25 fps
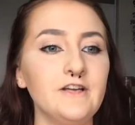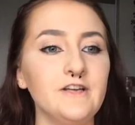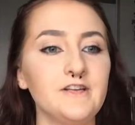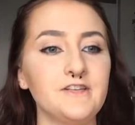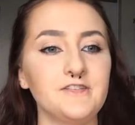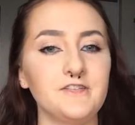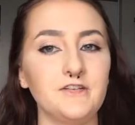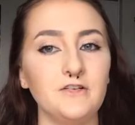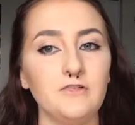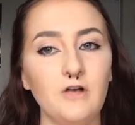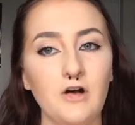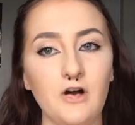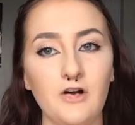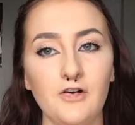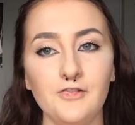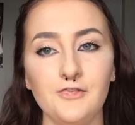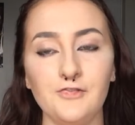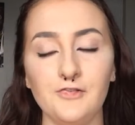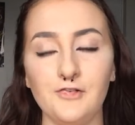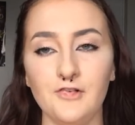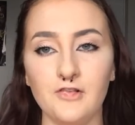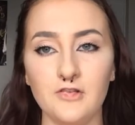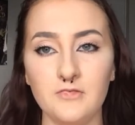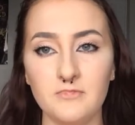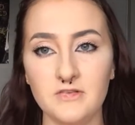So I'll
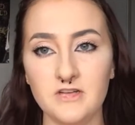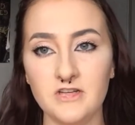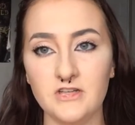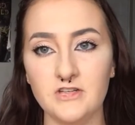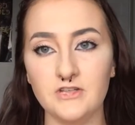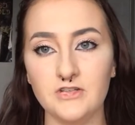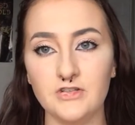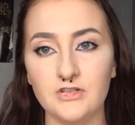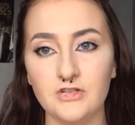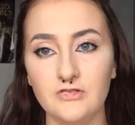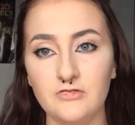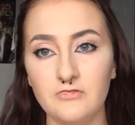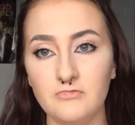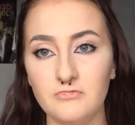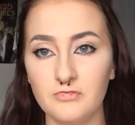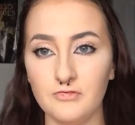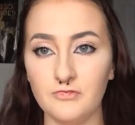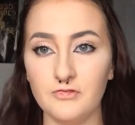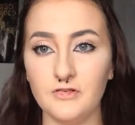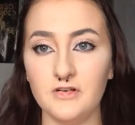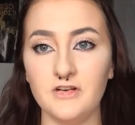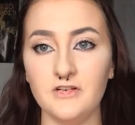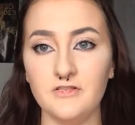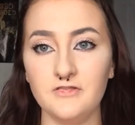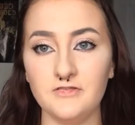throw them into
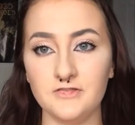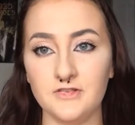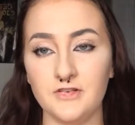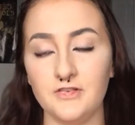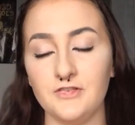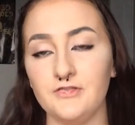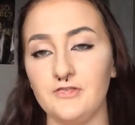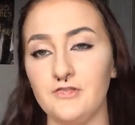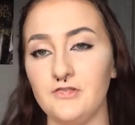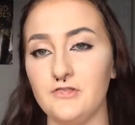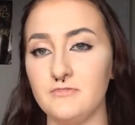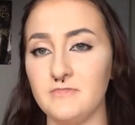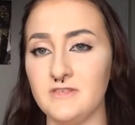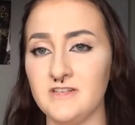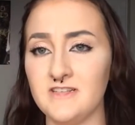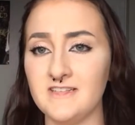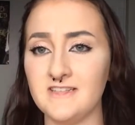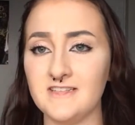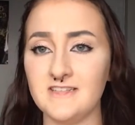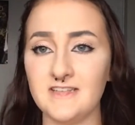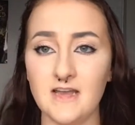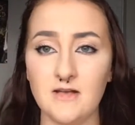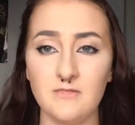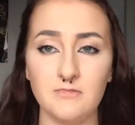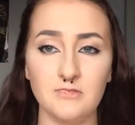burritos, I'll throw them into
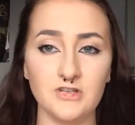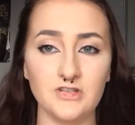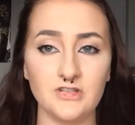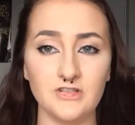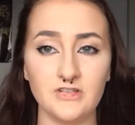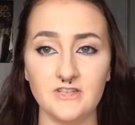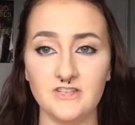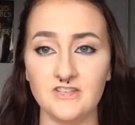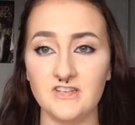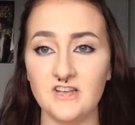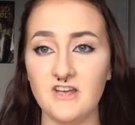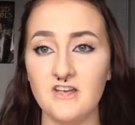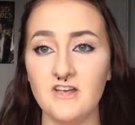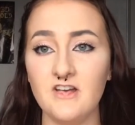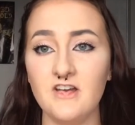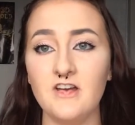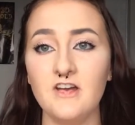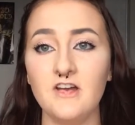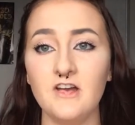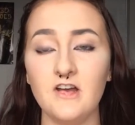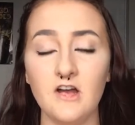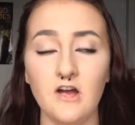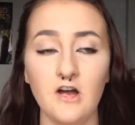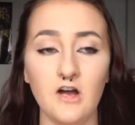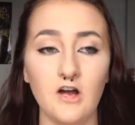sandwiches,
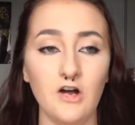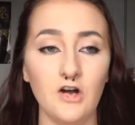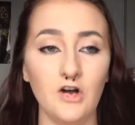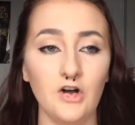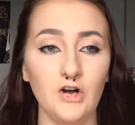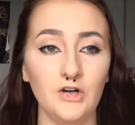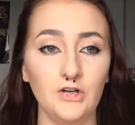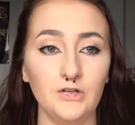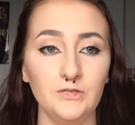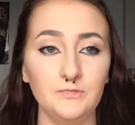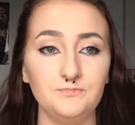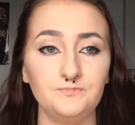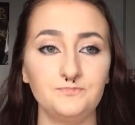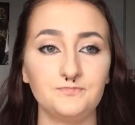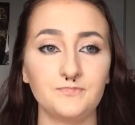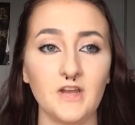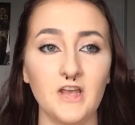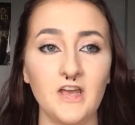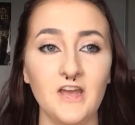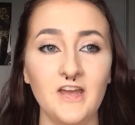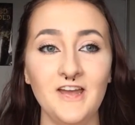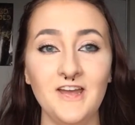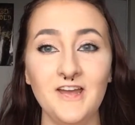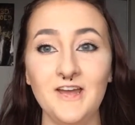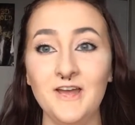I'll
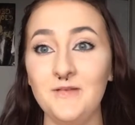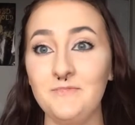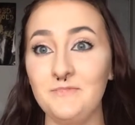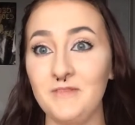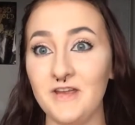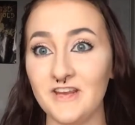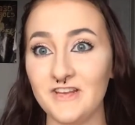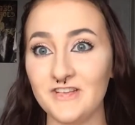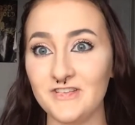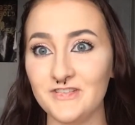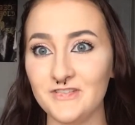make